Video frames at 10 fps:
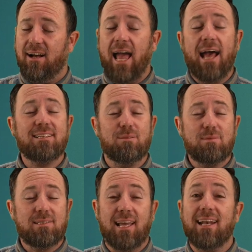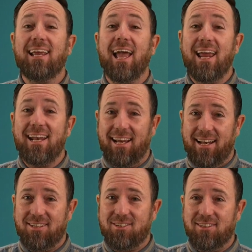atoms can gain
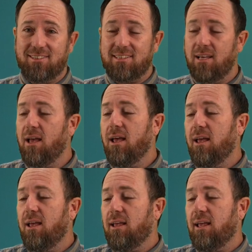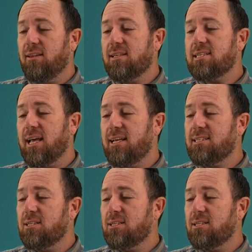electrons. In this case,